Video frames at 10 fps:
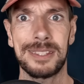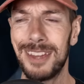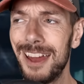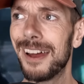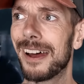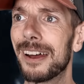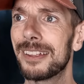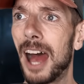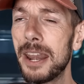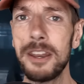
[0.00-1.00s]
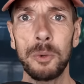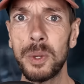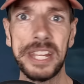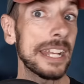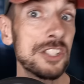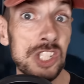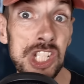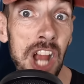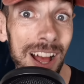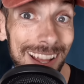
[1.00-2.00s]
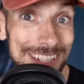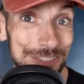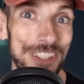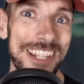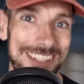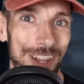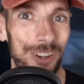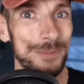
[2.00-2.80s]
Yeah. I don't know what they're going to charge for this, though.